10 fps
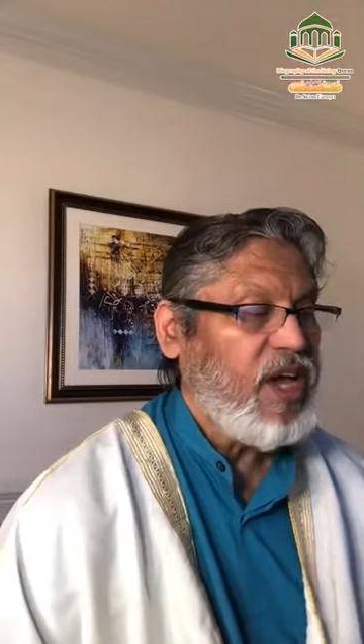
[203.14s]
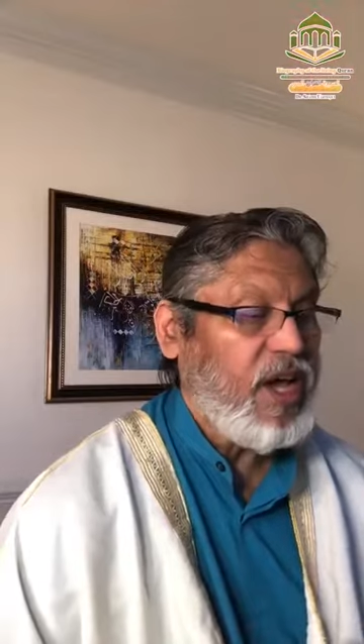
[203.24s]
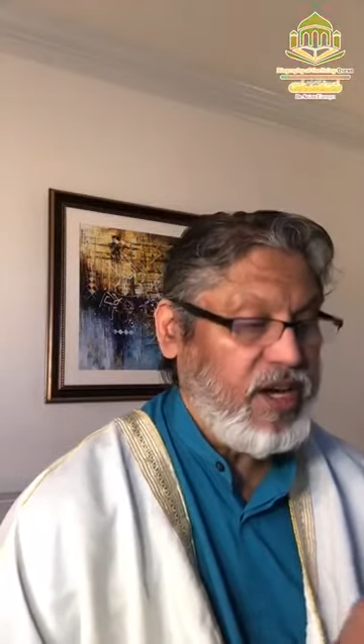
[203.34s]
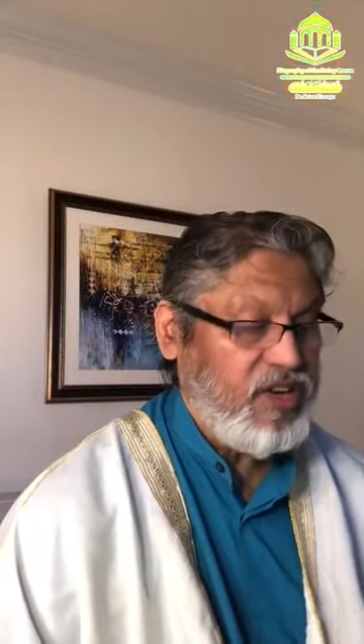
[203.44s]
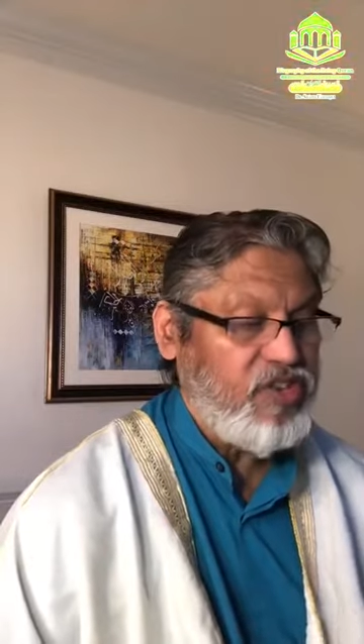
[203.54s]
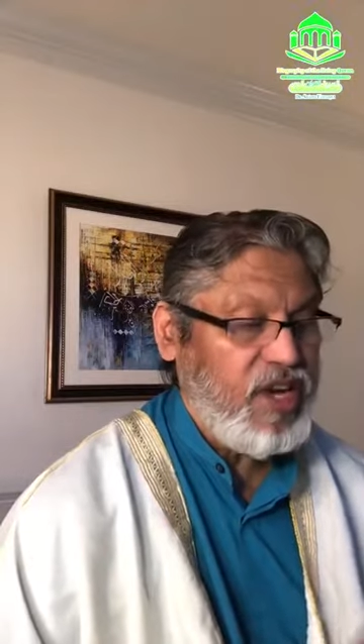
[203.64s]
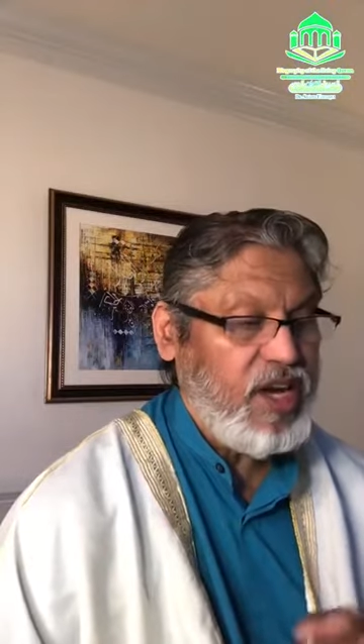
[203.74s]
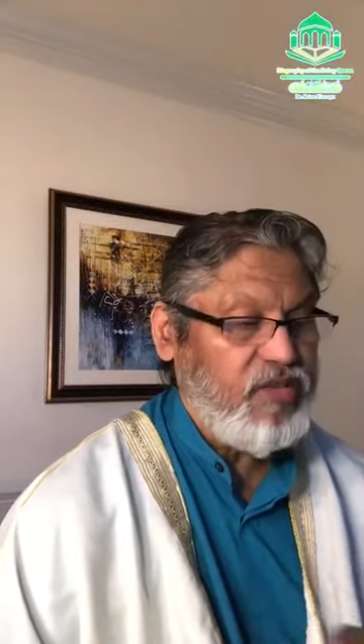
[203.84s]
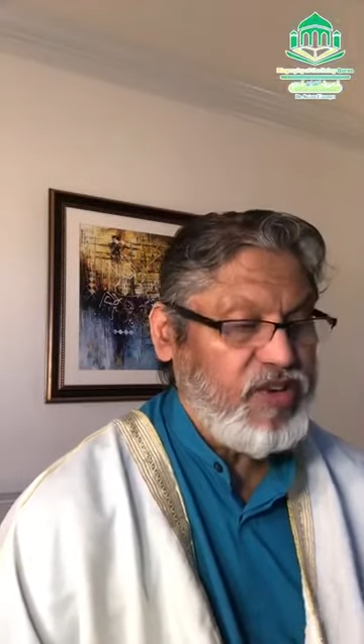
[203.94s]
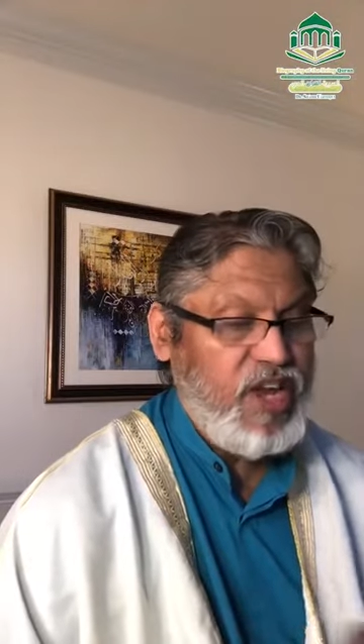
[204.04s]
And
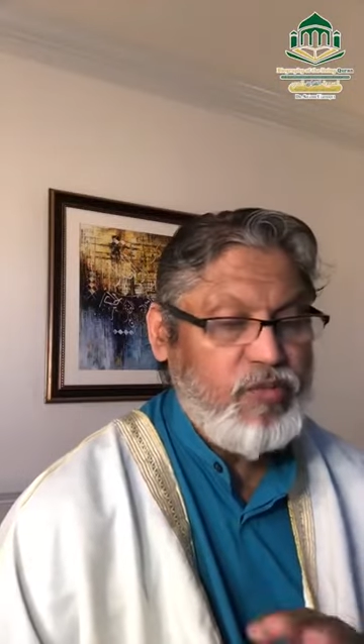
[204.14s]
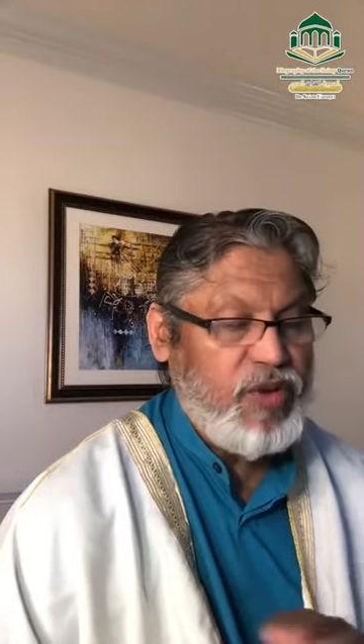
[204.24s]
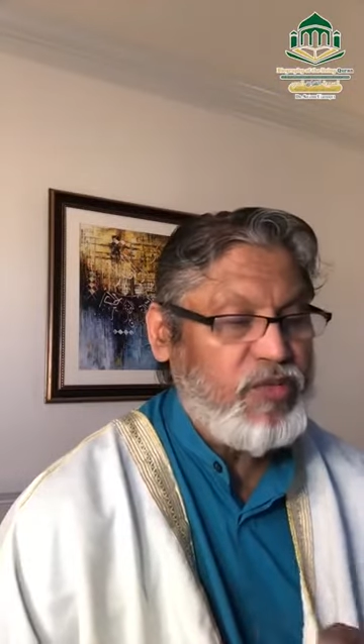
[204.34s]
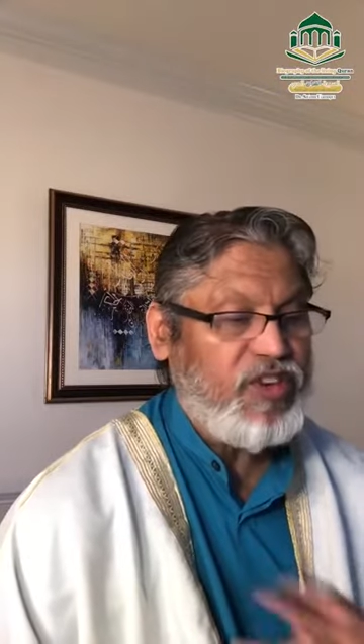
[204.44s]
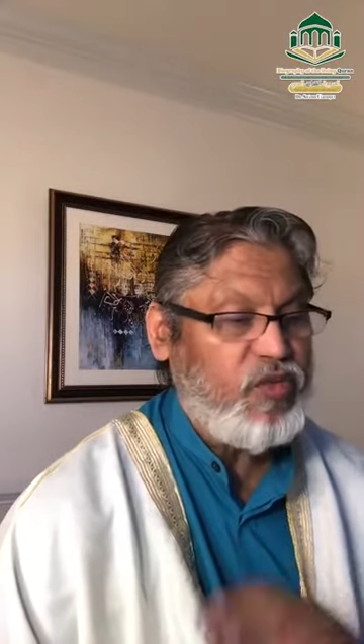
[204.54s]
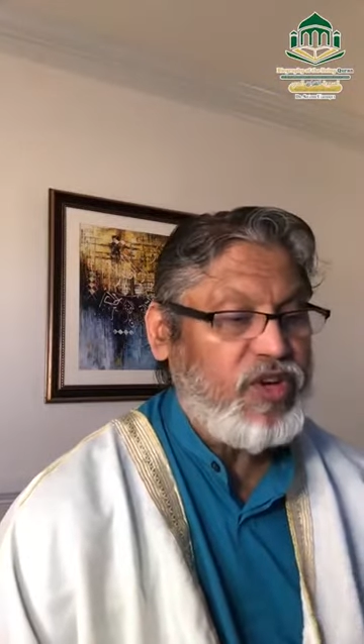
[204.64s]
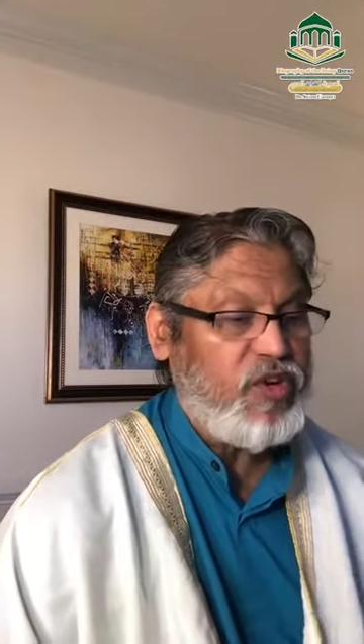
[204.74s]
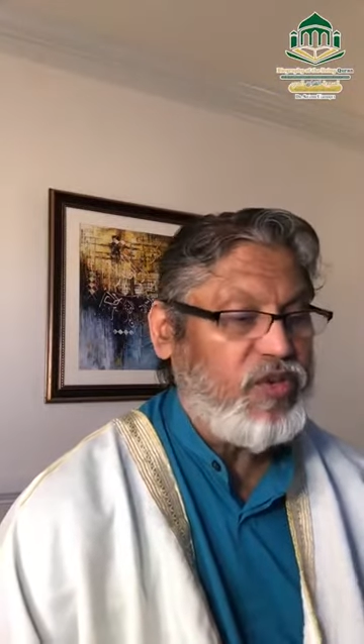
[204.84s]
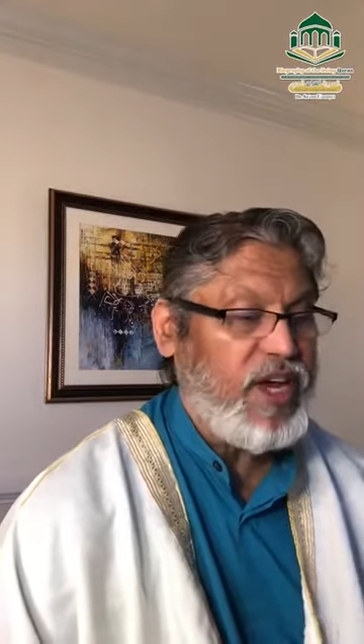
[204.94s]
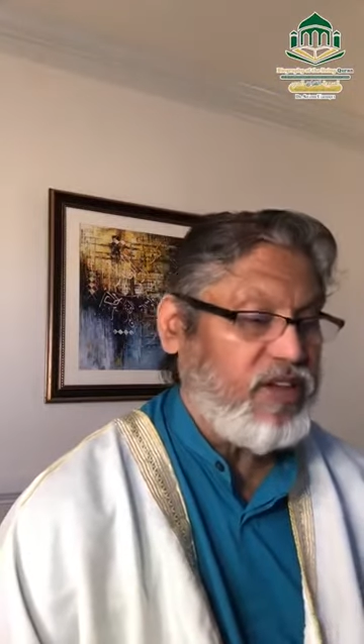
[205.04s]
inshallah, if time permits, we'll
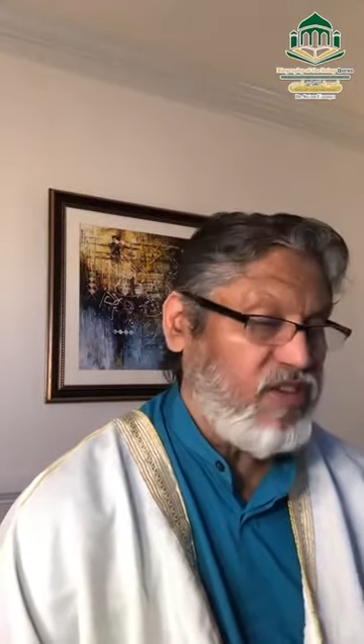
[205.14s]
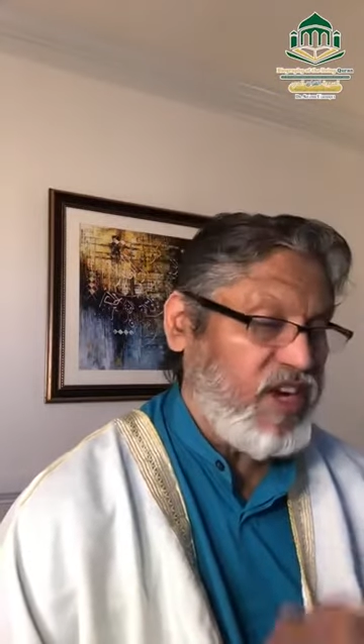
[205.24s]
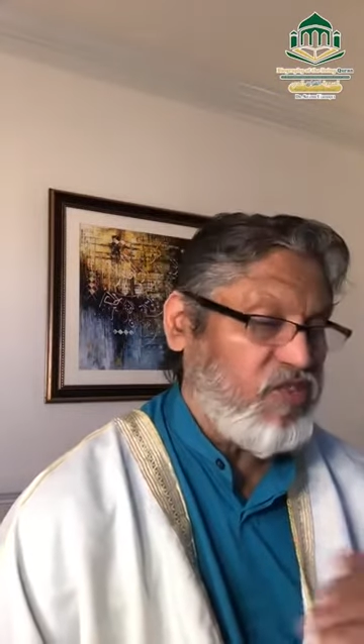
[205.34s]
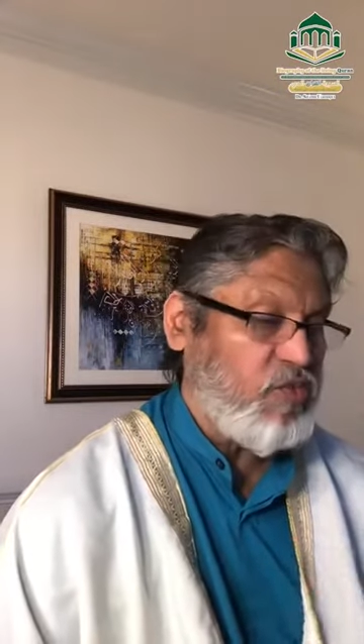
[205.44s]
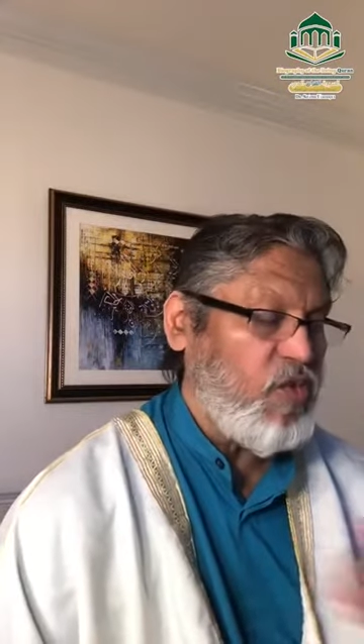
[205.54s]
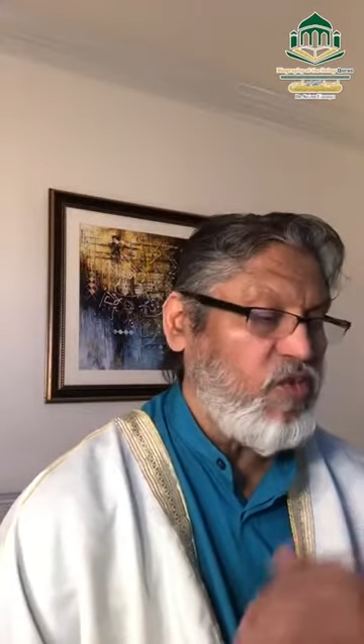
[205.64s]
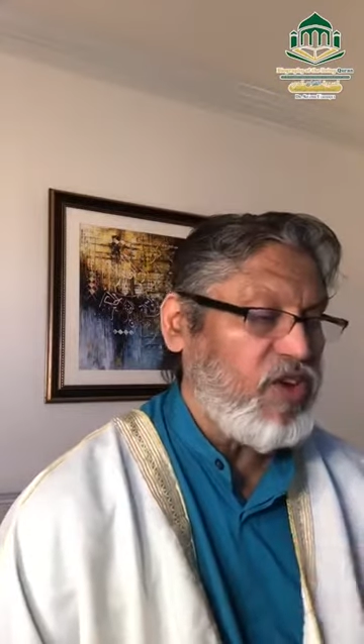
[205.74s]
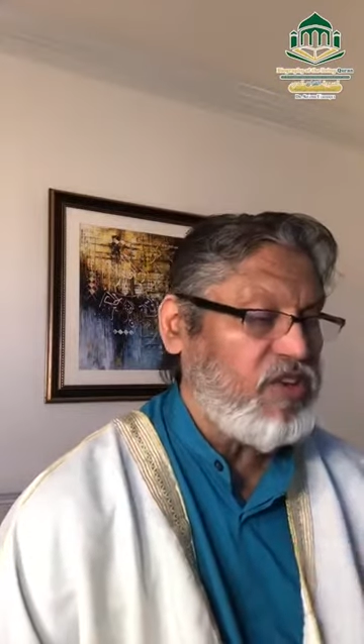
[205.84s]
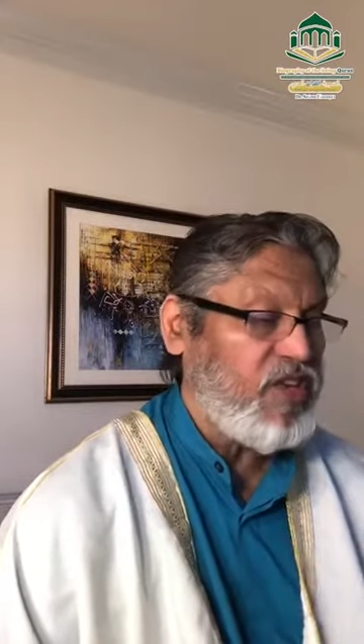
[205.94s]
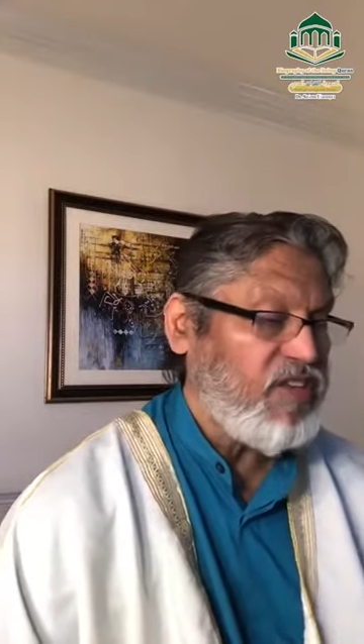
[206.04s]
do that. So let's move
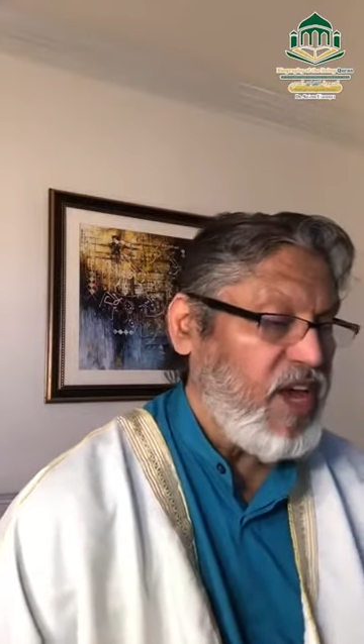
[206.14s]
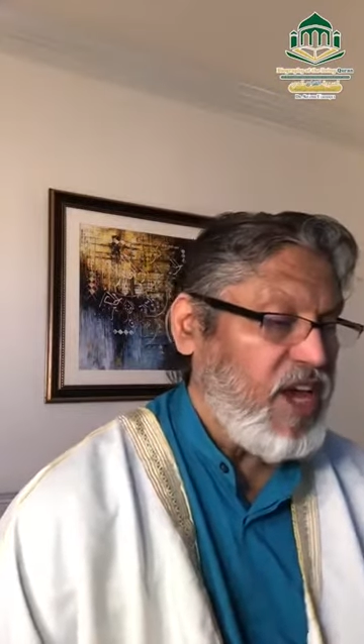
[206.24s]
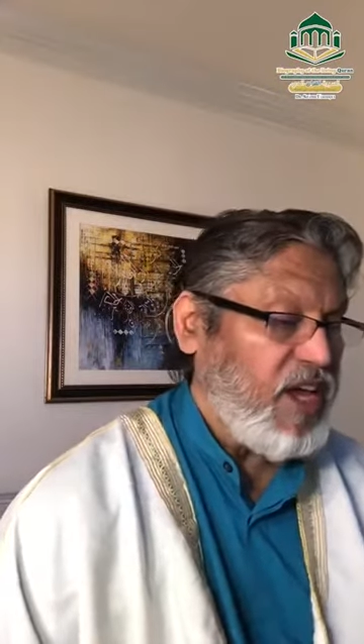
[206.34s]
on to this.